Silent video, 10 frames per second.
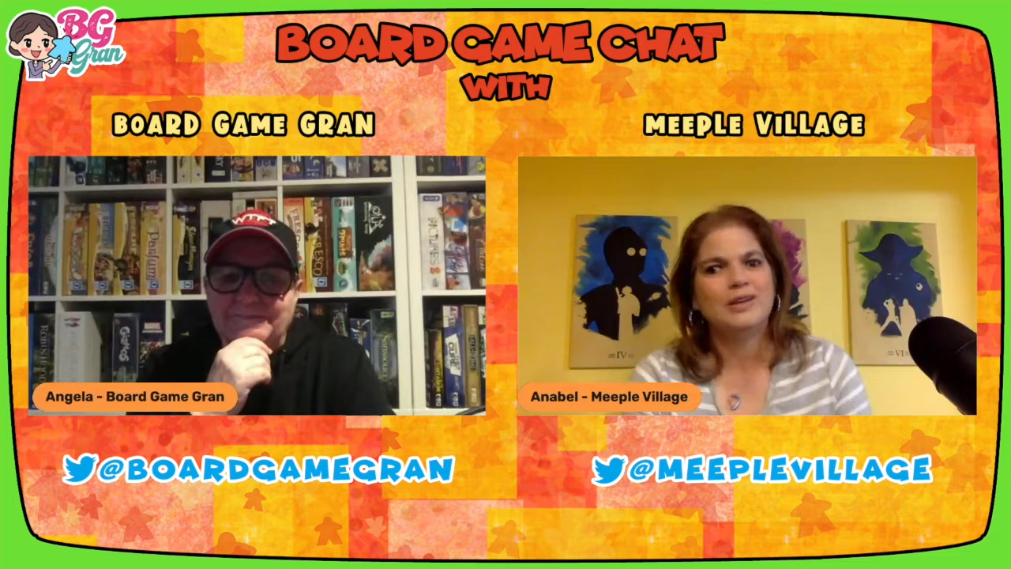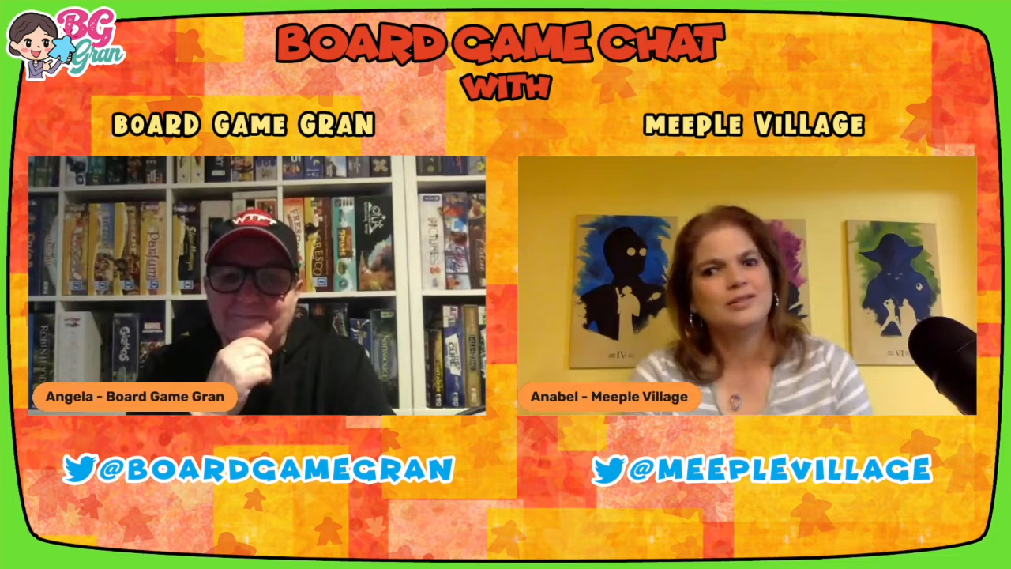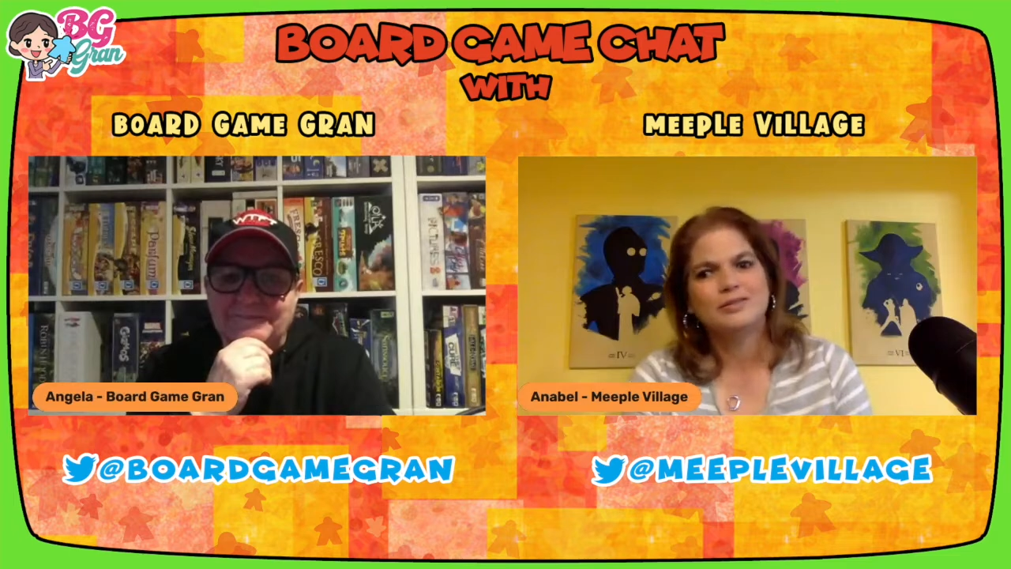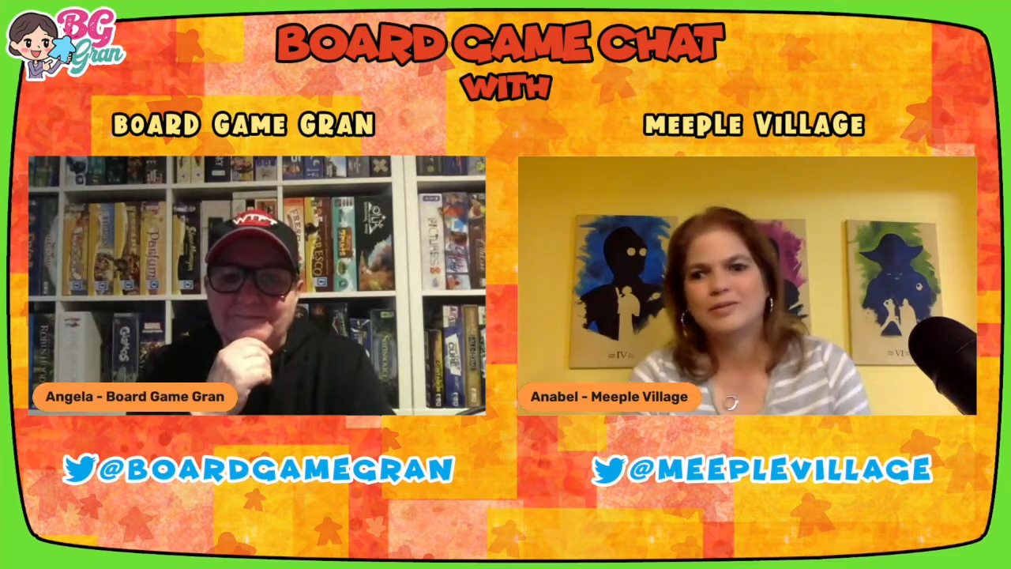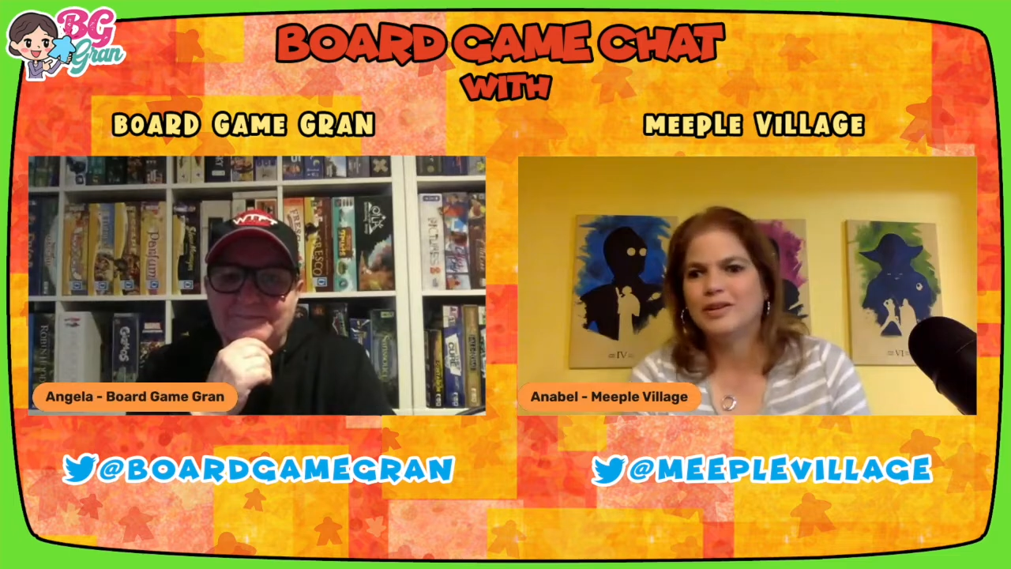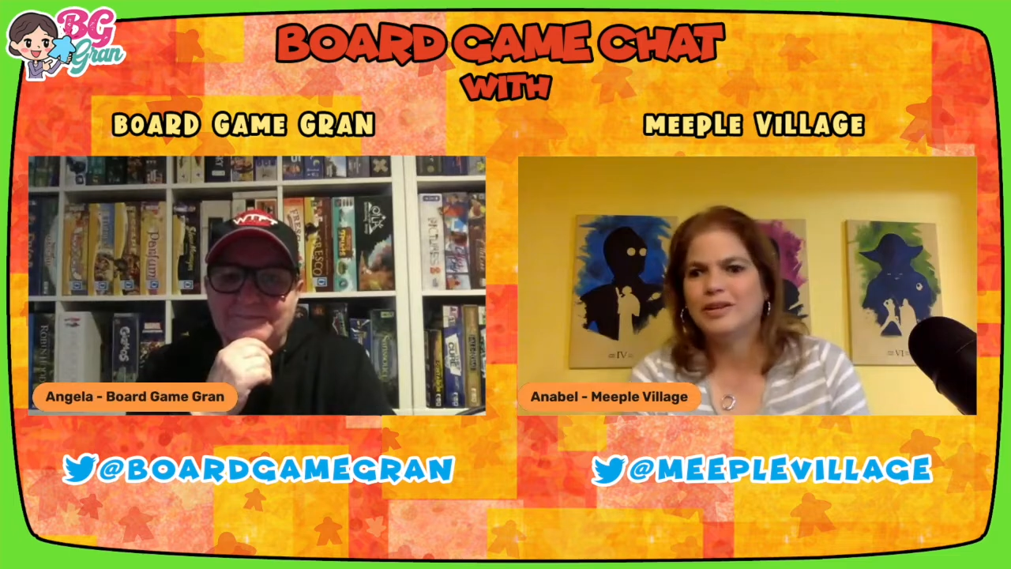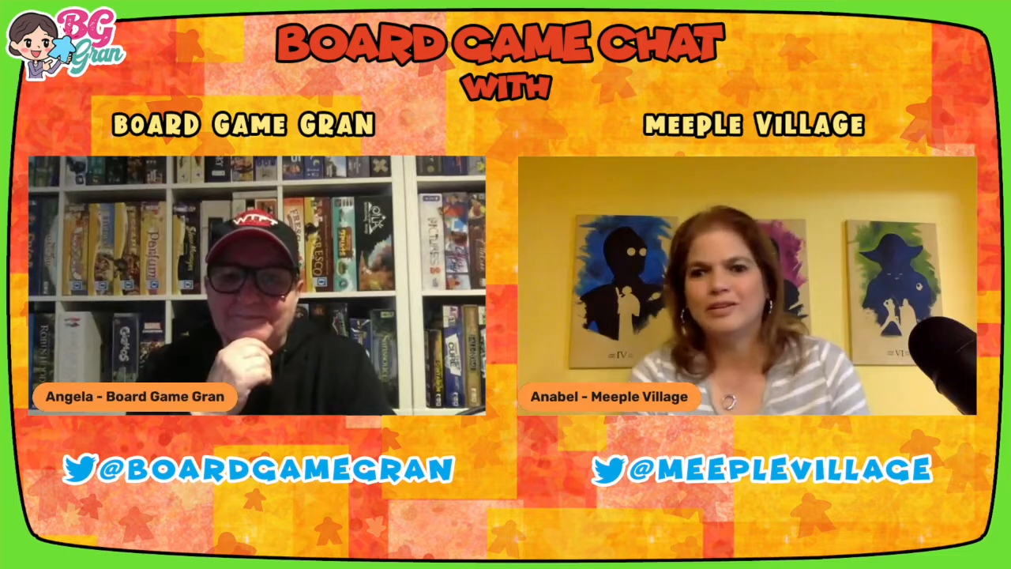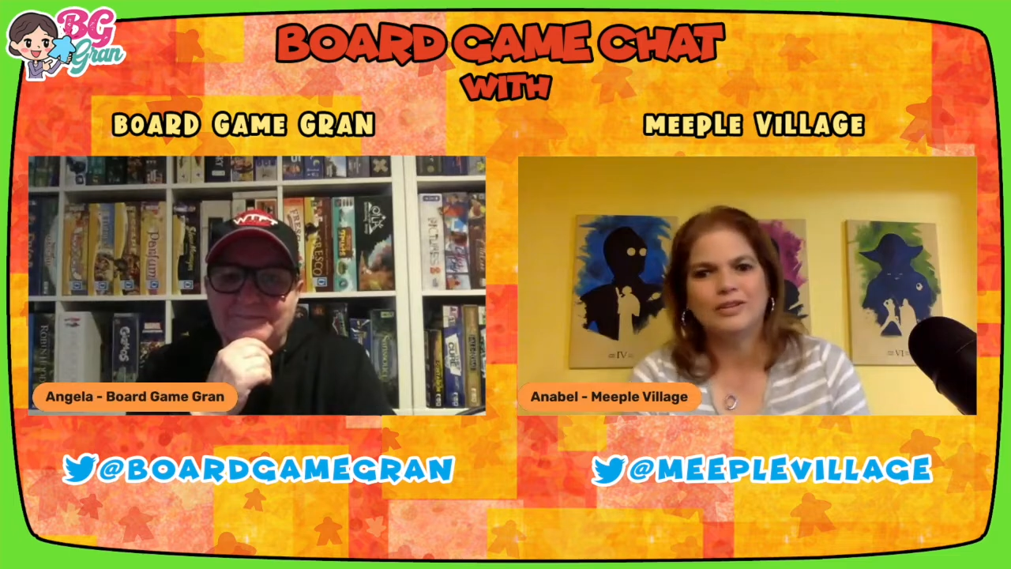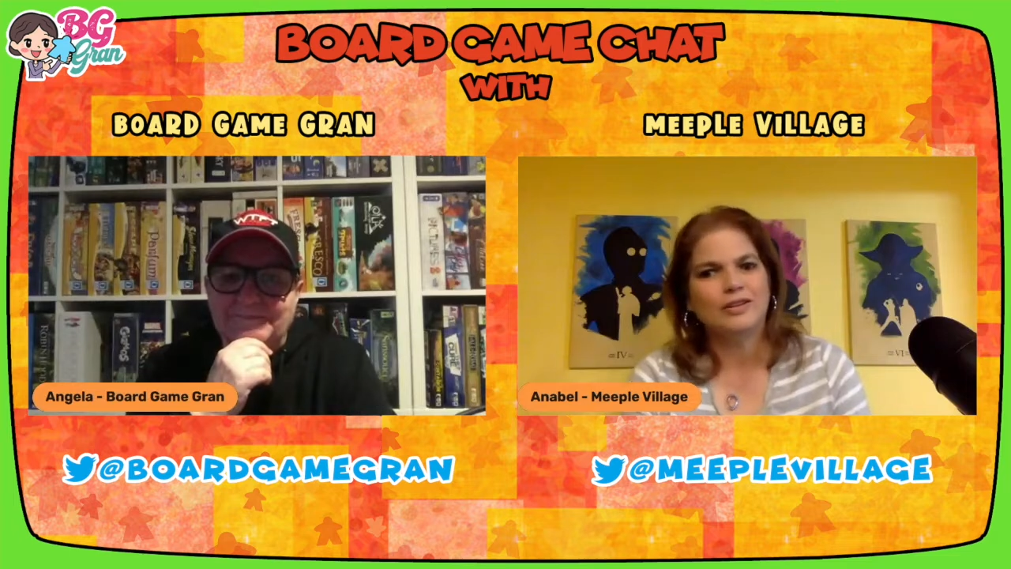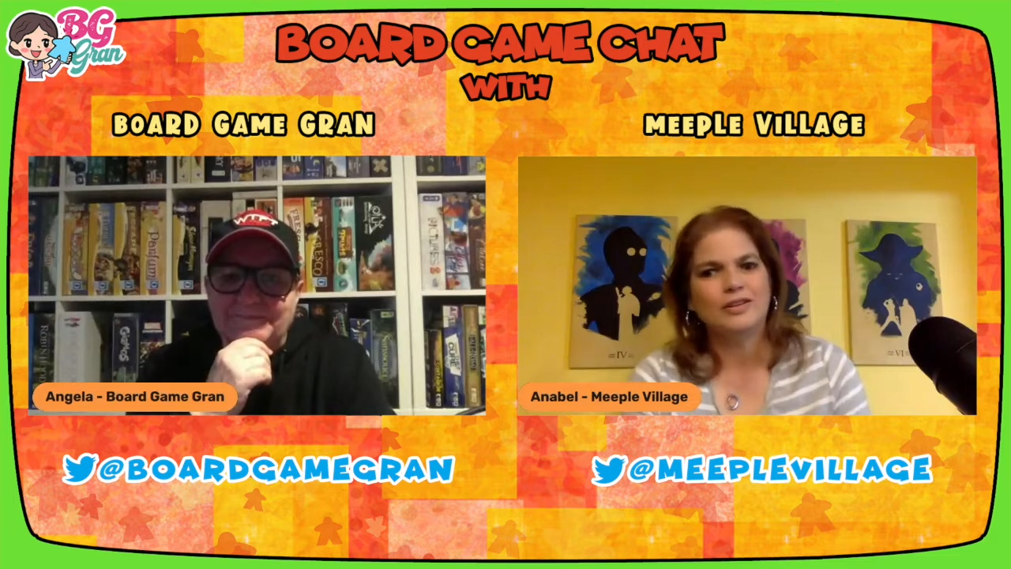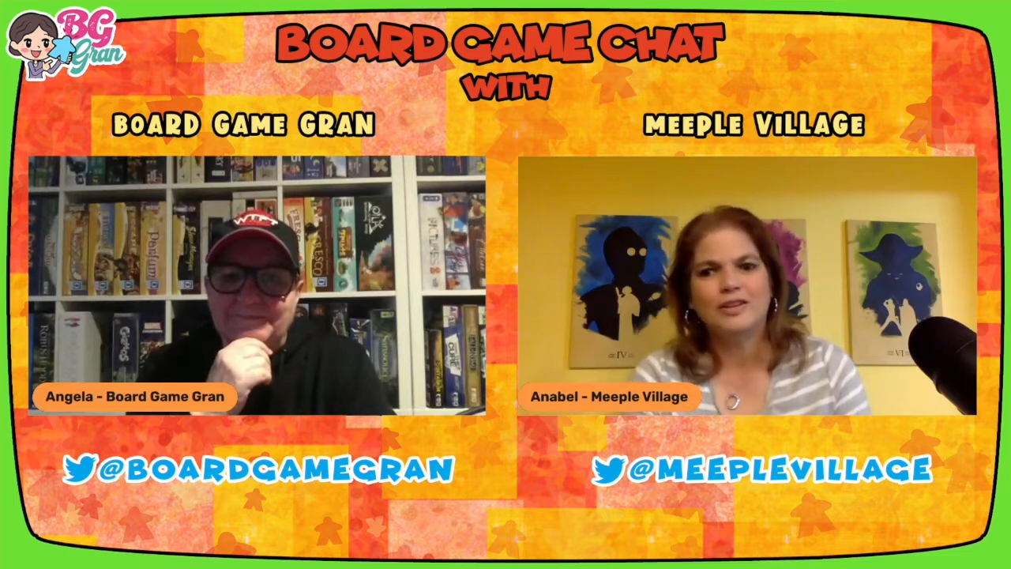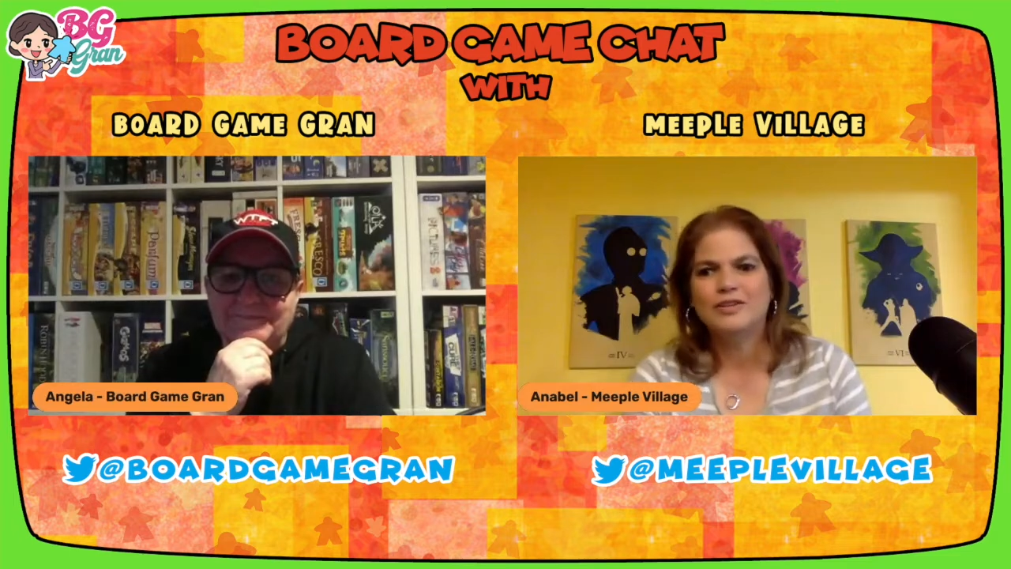it, then it's a good thing